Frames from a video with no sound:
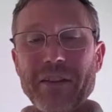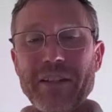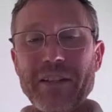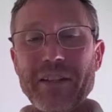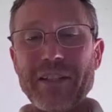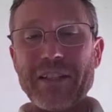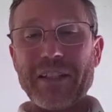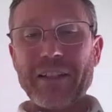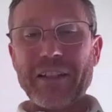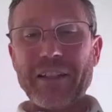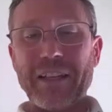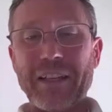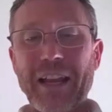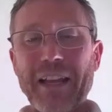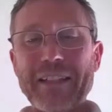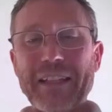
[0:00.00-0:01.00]
This is
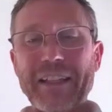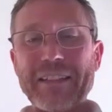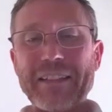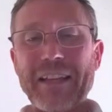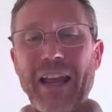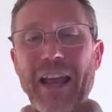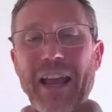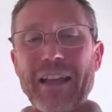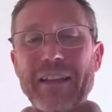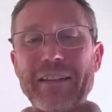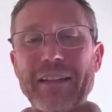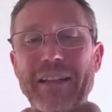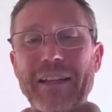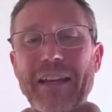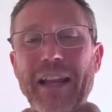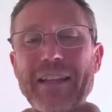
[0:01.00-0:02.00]
the
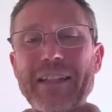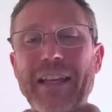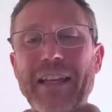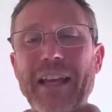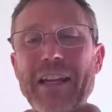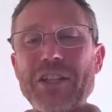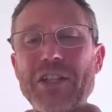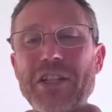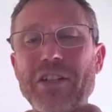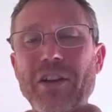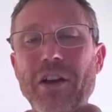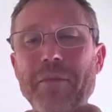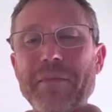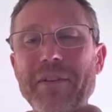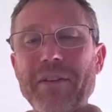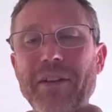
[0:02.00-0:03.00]
kinetic energy
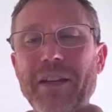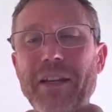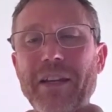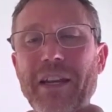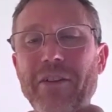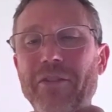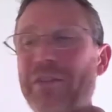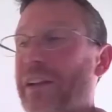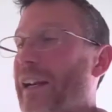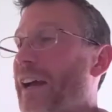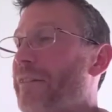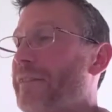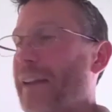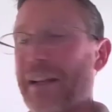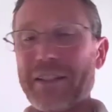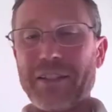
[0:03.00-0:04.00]
term in here on the
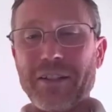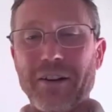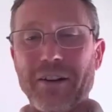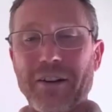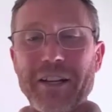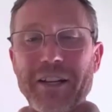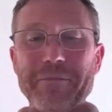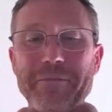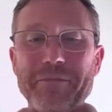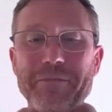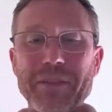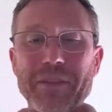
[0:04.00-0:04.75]
left hand side.